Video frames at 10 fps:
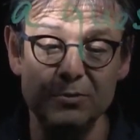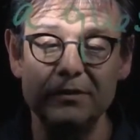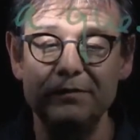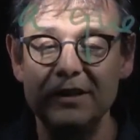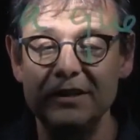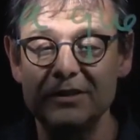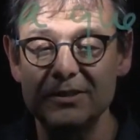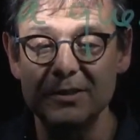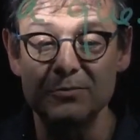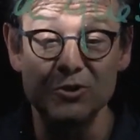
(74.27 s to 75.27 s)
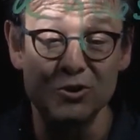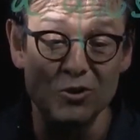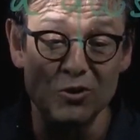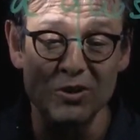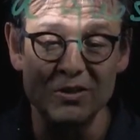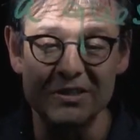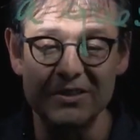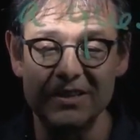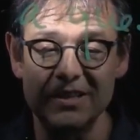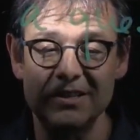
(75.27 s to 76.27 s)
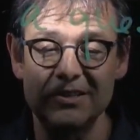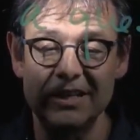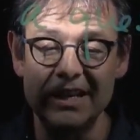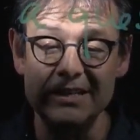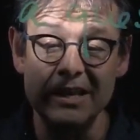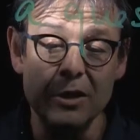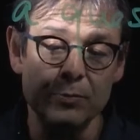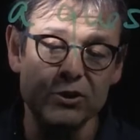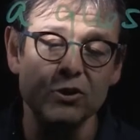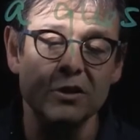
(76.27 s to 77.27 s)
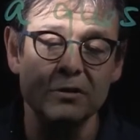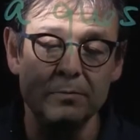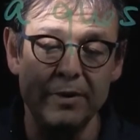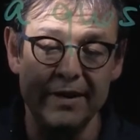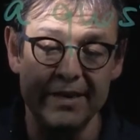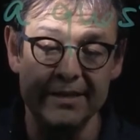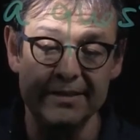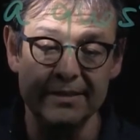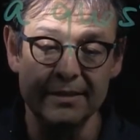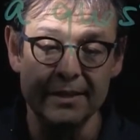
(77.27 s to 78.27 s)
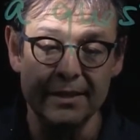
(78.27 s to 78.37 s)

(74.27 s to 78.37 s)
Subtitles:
You will find some tutorials on the internet, but you can't buy it.